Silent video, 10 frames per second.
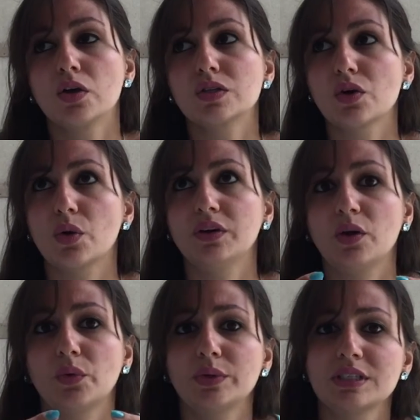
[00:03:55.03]
So in
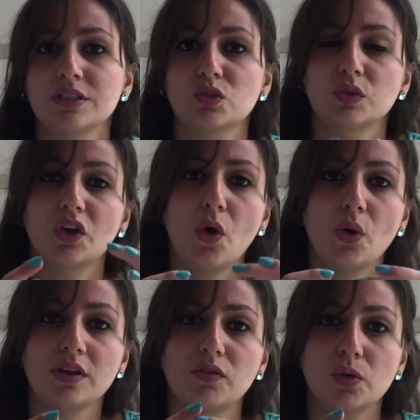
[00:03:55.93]
our research, we don't
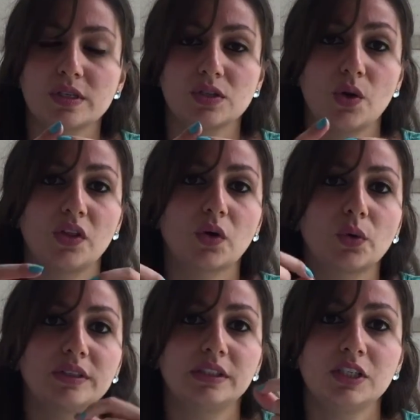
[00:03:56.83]
only focus on the
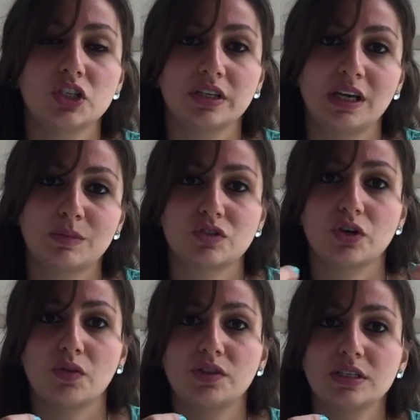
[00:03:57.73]
coordination
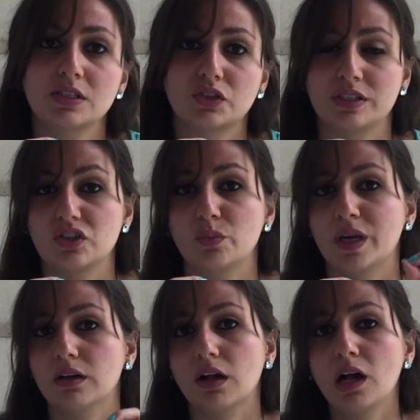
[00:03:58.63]
chemistry of these transfer
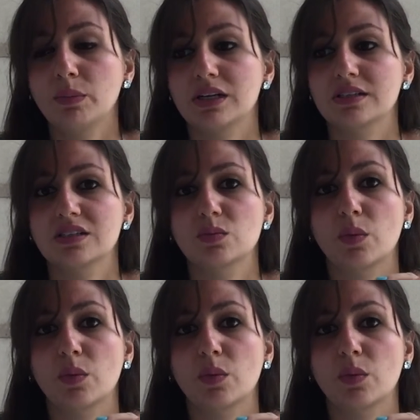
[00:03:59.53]
metal complexes,